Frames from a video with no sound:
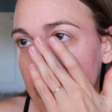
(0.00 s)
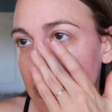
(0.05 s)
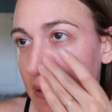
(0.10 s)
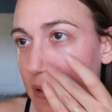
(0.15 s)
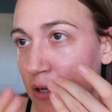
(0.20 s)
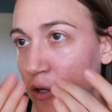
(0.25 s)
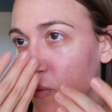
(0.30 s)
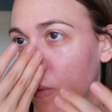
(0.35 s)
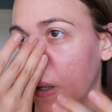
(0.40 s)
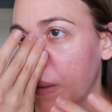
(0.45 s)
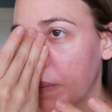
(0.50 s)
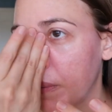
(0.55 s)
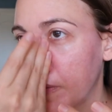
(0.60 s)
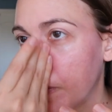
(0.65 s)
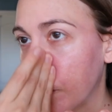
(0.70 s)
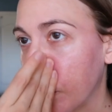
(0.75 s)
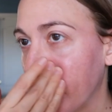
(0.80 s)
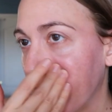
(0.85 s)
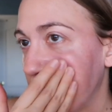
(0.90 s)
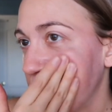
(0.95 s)
you know what,
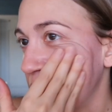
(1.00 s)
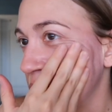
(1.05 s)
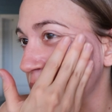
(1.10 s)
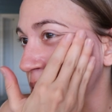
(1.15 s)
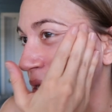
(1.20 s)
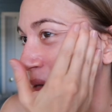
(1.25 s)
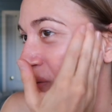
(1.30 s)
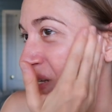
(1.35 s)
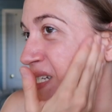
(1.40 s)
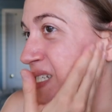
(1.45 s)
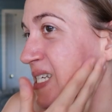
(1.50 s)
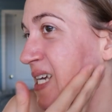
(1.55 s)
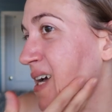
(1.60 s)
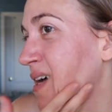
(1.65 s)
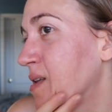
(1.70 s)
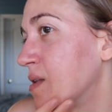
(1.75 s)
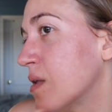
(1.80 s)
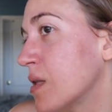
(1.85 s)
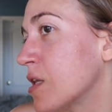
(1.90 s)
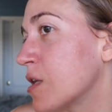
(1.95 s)
maybe we'll be able to
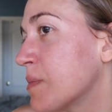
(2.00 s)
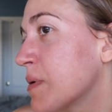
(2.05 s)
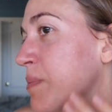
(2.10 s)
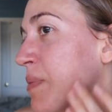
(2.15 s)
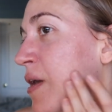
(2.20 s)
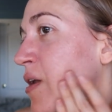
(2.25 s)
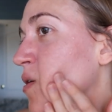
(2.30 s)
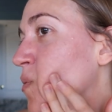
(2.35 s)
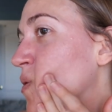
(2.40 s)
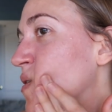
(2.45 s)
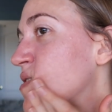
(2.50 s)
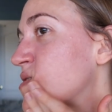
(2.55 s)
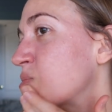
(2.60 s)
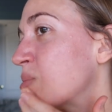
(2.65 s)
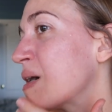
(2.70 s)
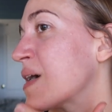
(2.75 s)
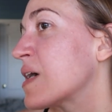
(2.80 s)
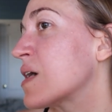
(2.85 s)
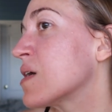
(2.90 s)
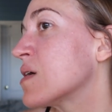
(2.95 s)
tell a little bit better once
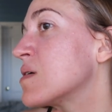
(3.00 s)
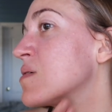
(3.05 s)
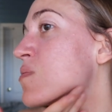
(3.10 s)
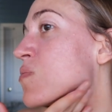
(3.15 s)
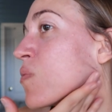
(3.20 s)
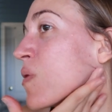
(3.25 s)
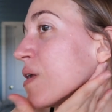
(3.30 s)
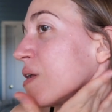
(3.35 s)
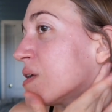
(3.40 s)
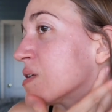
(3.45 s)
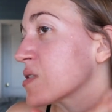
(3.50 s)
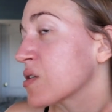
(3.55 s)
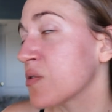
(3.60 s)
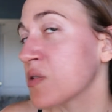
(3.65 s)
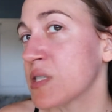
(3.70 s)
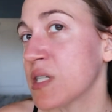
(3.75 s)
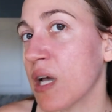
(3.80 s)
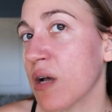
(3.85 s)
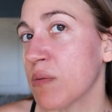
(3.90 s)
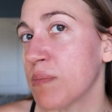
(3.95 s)
my uh, redness
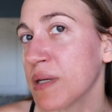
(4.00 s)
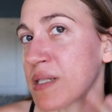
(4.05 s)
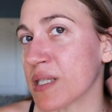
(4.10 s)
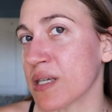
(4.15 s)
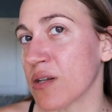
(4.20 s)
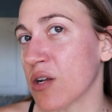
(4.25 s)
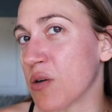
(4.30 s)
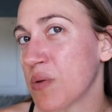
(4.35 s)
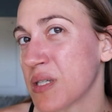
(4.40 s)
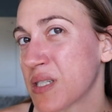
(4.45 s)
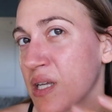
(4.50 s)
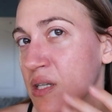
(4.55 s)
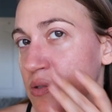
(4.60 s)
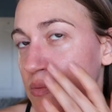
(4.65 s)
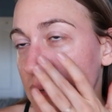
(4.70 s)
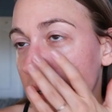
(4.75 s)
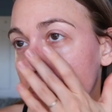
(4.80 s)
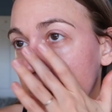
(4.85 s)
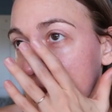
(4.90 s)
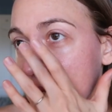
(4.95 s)
goes down. My skin always gets
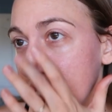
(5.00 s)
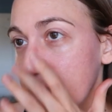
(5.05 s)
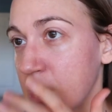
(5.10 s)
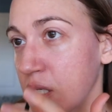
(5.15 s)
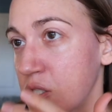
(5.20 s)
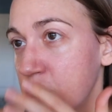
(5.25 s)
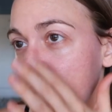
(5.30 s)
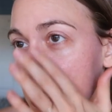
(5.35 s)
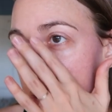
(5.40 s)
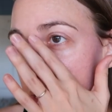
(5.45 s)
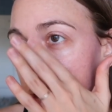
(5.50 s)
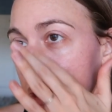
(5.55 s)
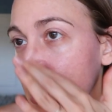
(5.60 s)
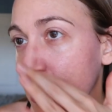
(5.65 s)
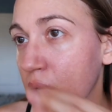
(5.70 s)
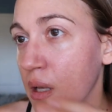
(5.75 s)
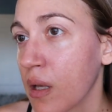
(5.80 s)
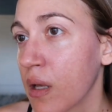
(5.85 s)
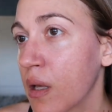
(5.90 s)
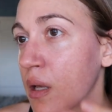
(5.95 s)
red when I touch it.
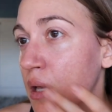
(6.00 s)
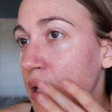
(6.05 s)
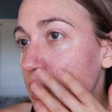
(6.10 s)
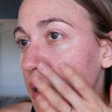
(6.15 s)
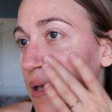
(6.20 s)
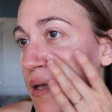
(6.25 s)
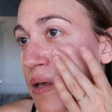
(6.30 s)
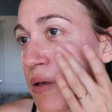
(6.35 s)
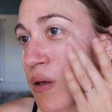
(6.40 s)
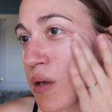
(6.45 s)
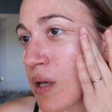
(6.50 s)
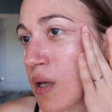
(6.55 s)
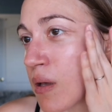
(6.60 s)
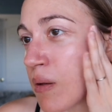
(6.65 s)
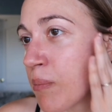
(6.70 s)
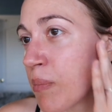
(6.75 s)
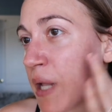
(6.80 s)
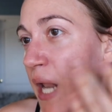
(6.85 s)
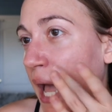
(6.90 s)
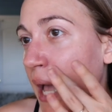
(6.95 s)

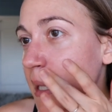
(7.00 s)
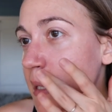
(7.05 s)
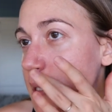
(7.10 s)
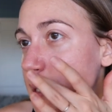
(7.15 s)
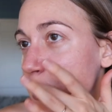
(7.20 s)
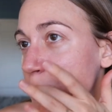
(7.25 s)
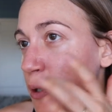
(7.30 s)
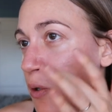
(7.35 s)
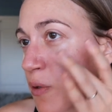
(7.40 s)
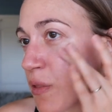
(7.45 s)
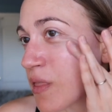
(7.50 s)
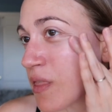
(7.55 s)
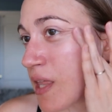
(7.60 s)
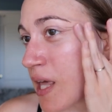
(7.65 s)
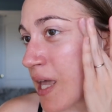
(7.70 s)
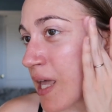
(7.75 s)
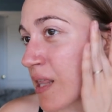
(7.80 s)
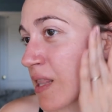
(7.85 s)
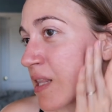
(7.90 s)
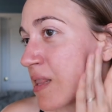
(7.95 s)
But I do
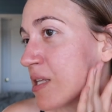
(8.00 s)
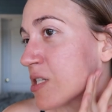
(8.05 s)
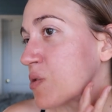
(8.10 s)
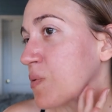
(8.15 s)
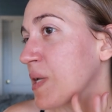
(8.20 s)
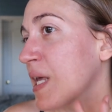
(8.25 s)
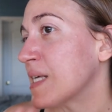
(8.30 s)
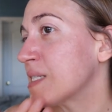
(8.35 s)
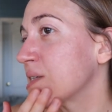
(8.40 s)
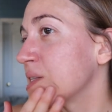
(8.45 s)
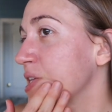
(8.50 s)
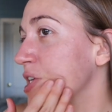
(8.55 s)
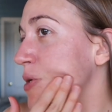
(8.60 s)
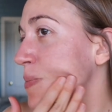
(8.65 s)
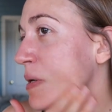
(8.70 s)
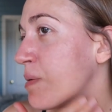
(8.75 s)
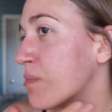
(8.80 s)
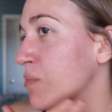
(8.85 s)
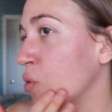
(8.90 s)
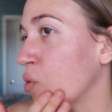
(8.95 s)
think that this one has a little
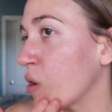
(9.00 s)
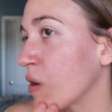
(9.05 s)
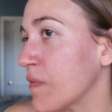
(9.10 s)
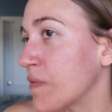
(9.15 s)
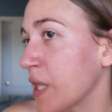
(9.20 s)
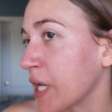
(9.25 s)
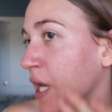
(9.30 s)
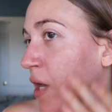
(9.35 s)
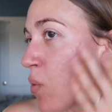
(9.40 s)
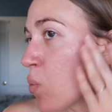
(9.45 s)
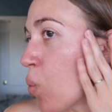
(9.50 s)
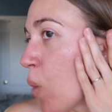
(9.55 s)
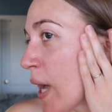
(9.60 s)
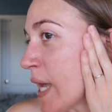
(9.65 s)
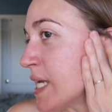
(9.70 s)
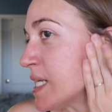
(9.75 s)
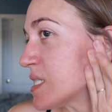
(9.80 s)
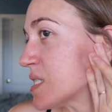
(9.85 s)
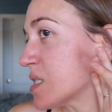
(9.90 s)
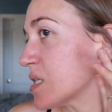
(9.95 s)
bit more of like a
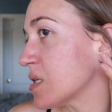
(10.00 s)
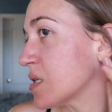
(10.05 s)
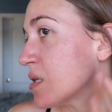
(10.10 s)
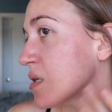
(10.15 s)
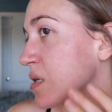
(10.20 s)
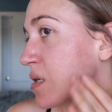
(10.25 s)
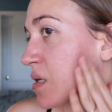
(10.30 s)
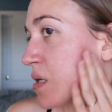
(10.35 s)
white